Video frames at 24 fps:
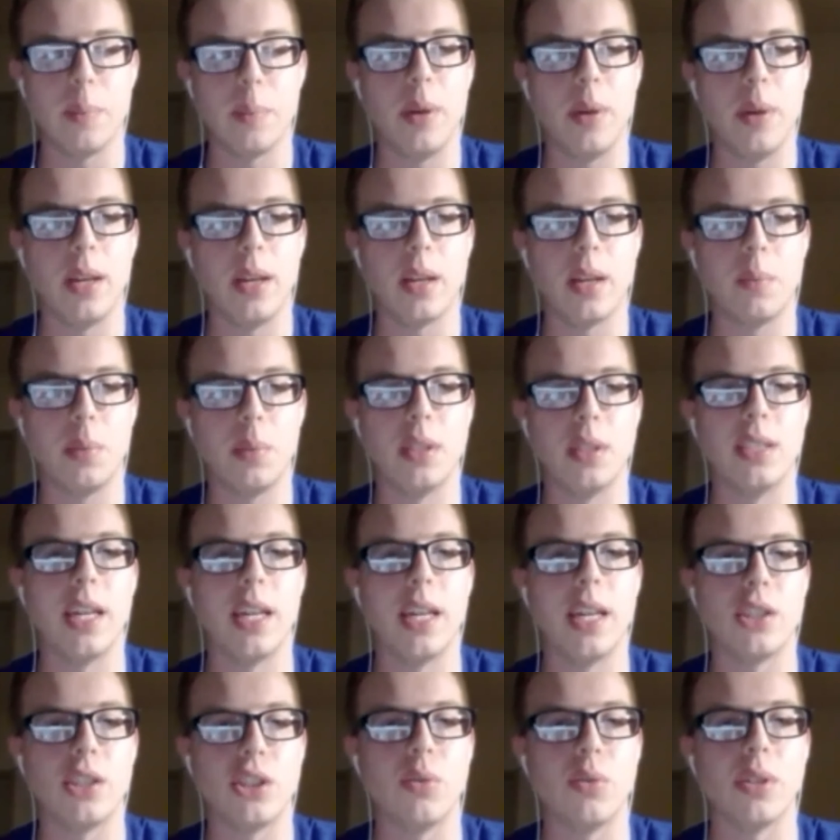big
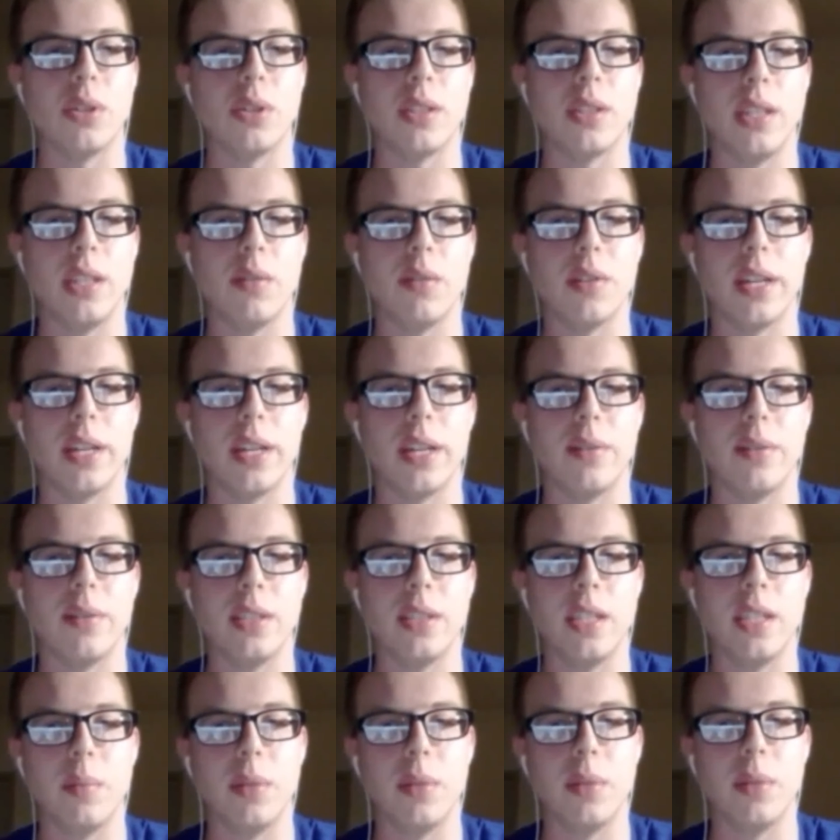possession receiver that every
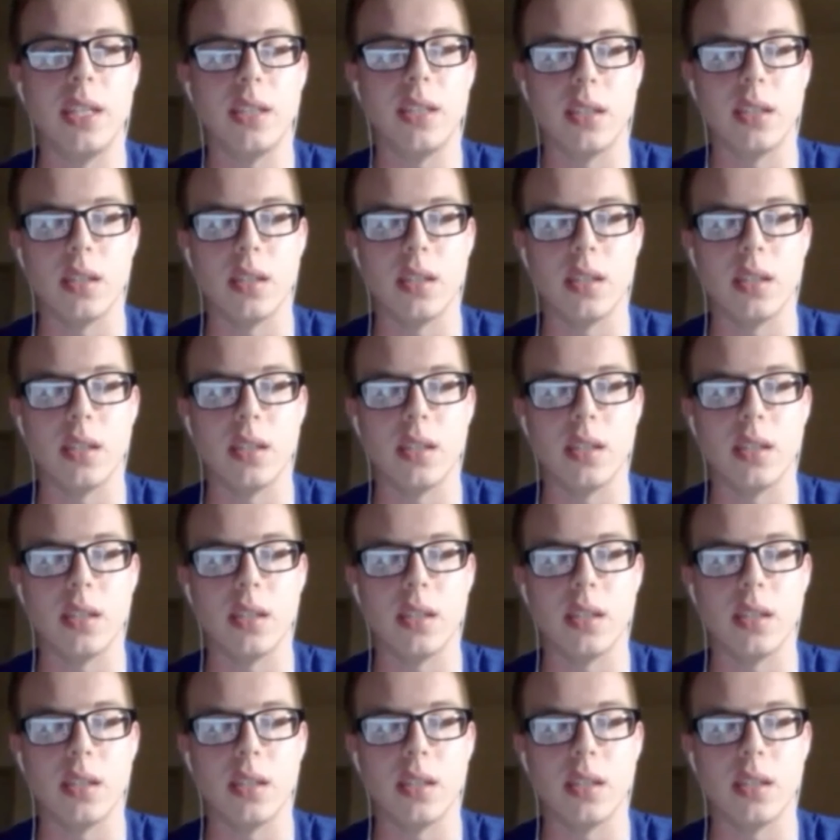team needs,